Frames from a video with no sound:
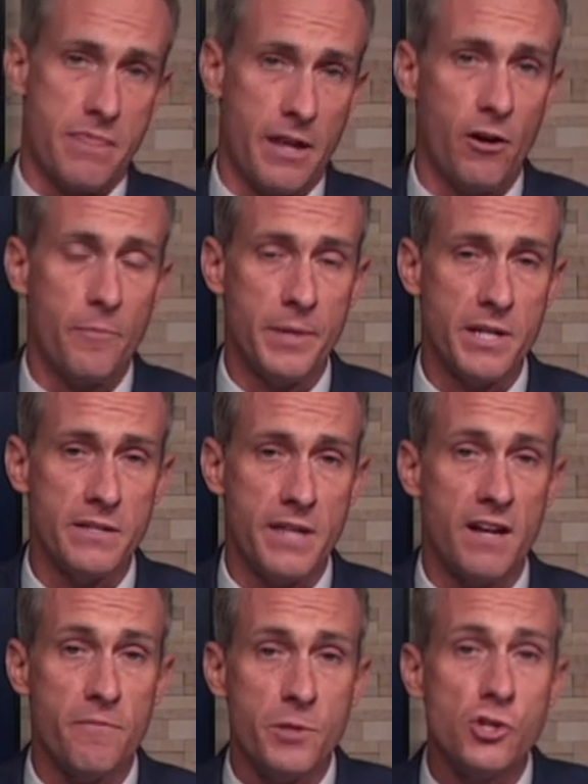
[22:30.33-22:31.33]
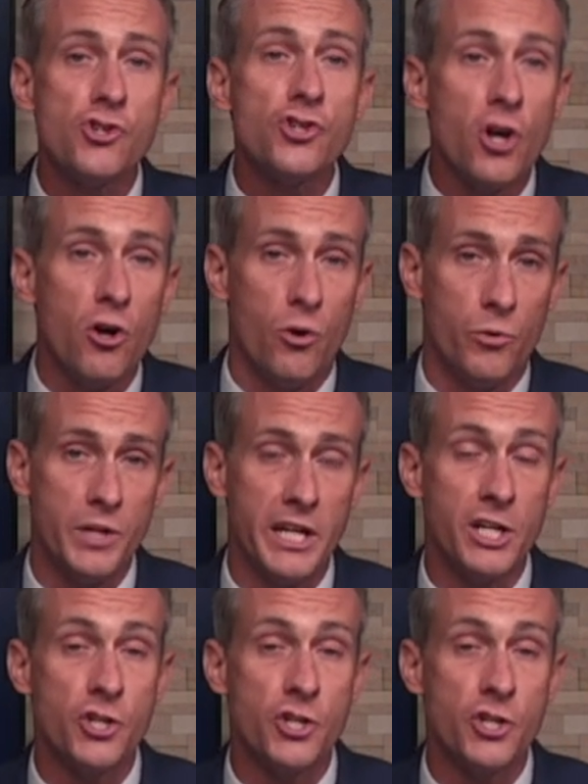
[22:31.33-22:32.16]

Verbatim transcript: and therapies that have been shown